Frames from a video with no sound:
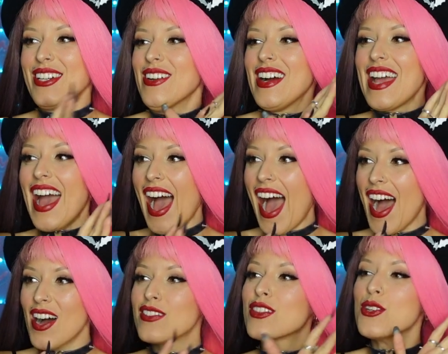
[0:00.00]
who I
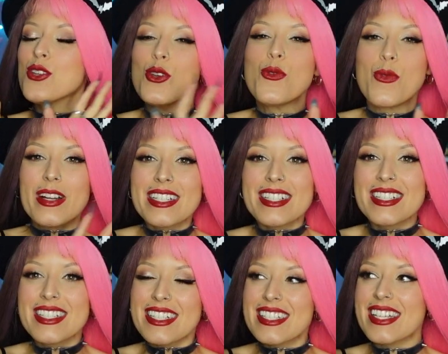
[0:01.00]
have, the new winter
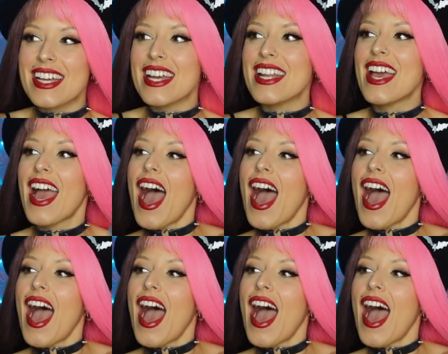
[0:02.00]
edition